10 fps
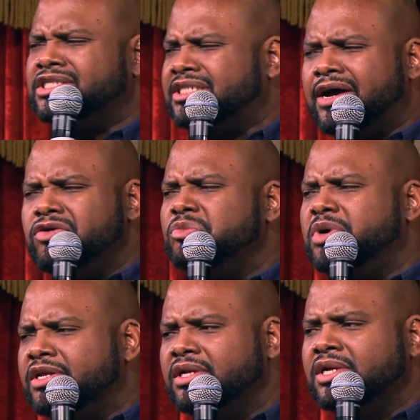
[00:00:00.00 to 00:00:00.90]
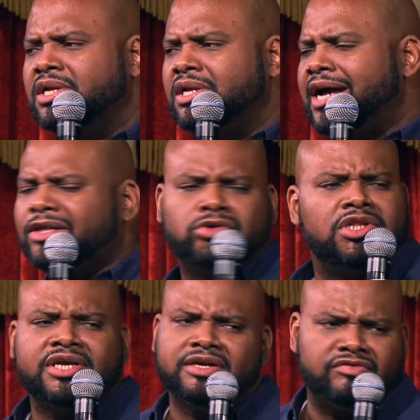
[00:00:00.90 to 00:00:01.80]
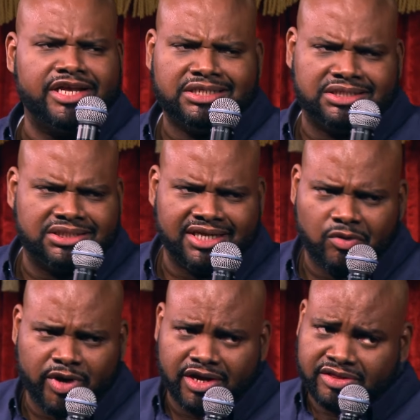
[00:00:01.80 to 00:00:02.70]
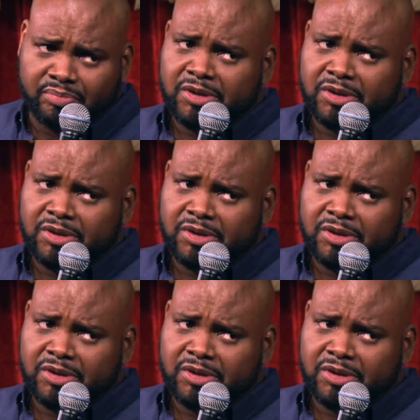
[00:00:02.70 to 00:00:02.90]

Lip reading: the South, but I don't look at race the same way other